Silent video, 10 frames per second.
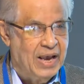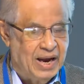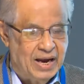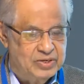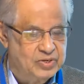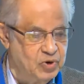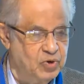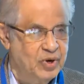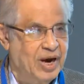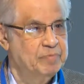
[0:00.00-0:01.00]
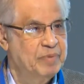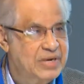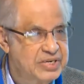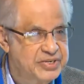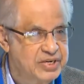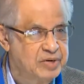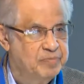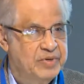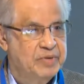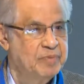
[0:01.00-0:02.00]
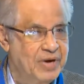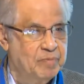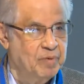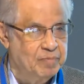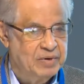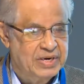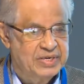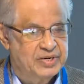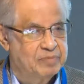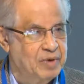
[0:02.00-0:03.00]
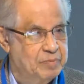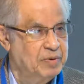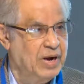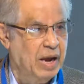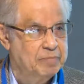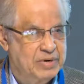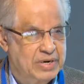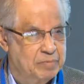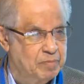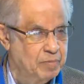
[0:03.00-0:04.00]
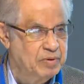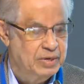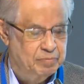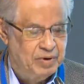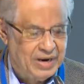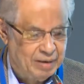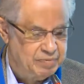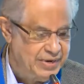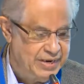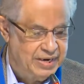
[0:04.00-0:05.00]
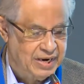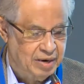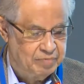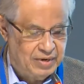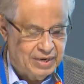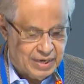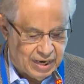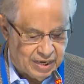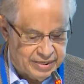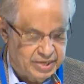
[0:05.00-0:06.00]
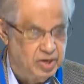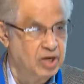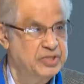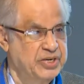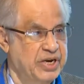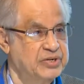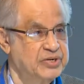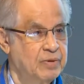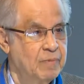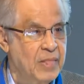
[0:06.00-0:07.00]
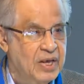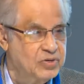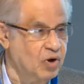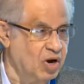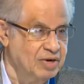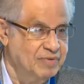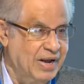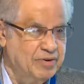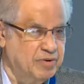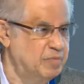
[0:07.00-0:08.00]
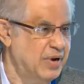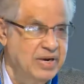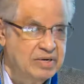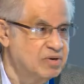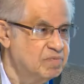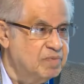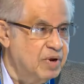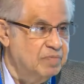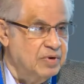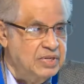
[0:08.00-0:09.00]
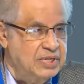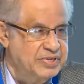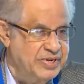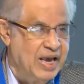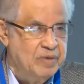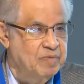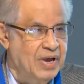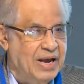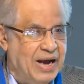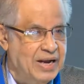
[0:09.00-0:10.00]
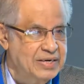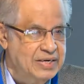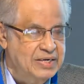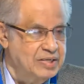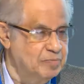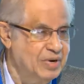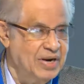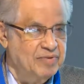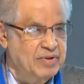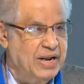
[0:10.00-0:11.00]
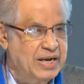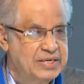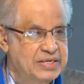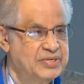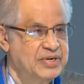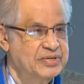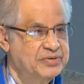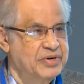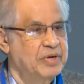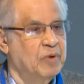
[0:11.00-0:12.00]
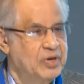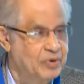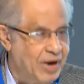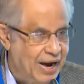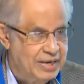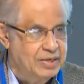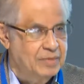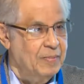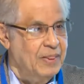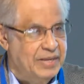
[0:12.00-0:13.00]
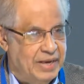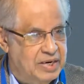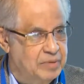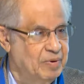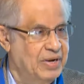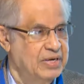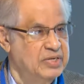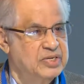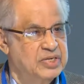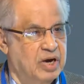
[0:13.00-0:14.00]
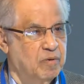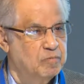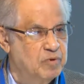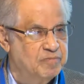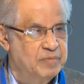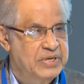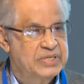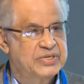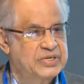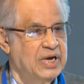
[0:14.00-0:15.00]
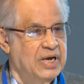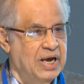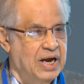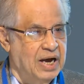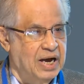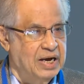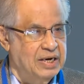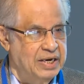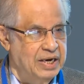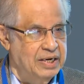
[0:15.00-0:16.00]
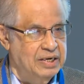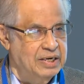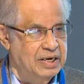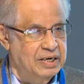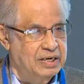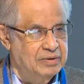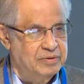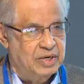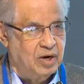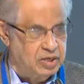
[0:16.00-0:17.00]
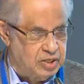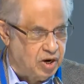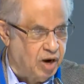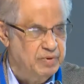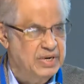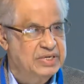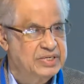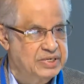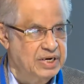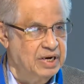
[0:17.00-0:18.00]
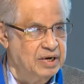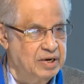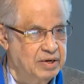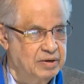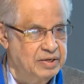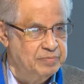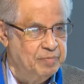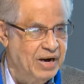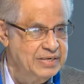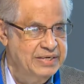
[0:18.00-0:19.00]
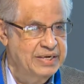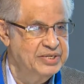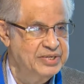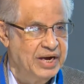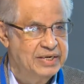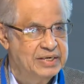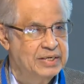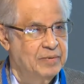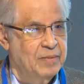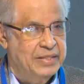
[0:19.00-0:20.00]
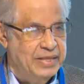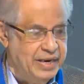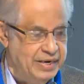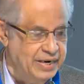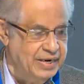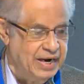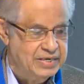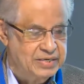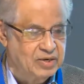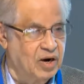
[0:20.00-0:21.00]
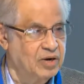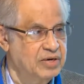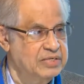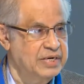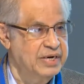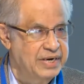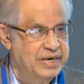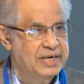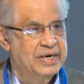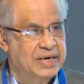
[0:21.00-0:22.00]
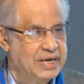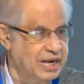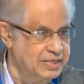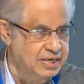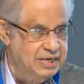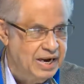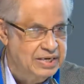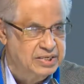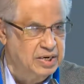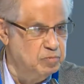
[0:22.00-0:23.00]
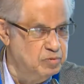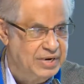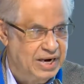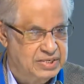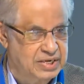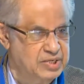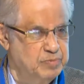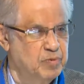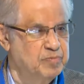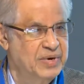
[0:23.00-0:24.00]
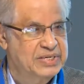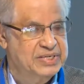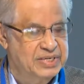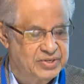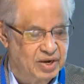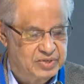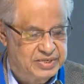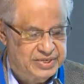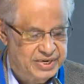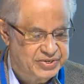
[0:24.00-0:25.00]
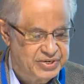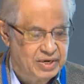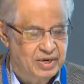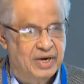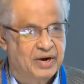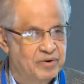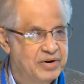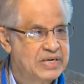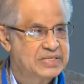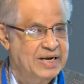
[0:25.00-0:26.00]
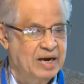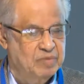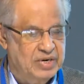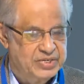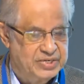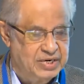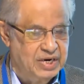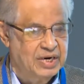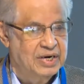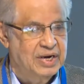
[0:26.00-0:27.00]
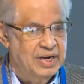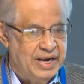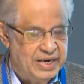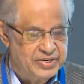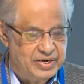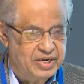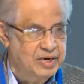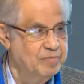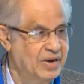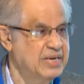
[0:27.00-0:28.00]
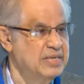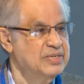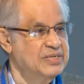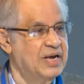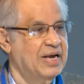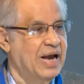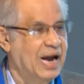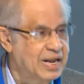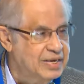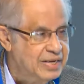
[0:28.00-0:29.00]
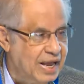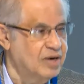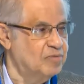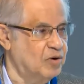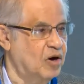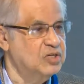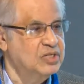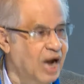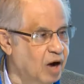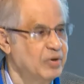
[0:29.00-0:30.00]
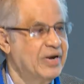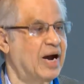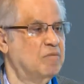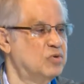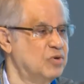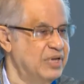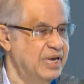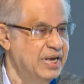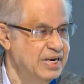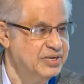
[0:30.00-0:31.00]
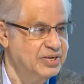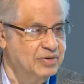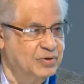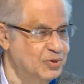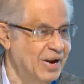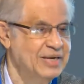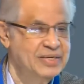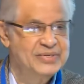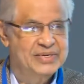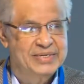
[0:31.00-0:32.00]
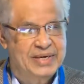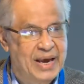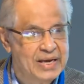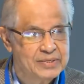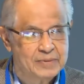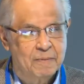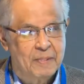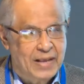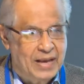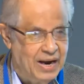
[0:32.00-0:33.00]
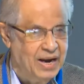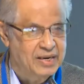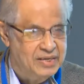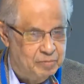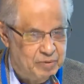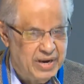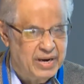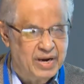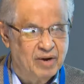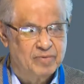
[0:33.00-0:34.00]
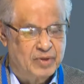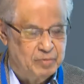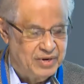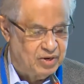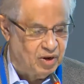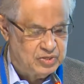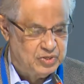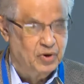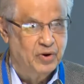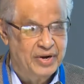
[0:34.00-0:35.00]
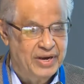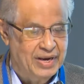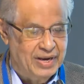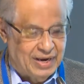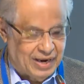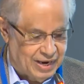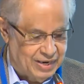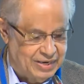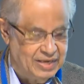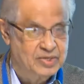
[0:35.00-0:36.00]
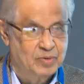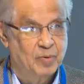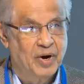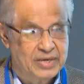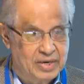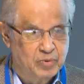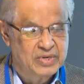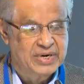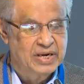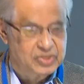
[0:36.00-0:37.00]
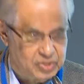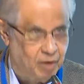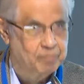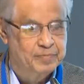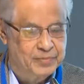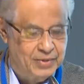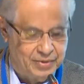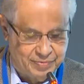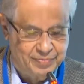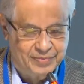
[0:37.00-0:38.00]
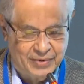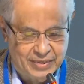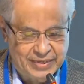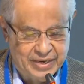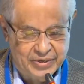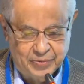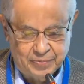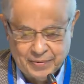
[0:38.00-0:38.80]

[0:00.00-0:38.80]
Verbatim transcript: And so you had bigger GDP, bigger population, but per capita, per capita income uh, did not change. So all of that remained the same until the middle of the 19th century when you had the independence uh, movements uh, in uh, the Communist uh, Party in China, the Indian National Congress in India, and other national, nationalist movements in Southeast Asia reestablished uh, Asian independence. And then, of course, now we come to the initial to 1968 and the beginning of the Myrdal story. And that's the point at which I'll stop. thank you.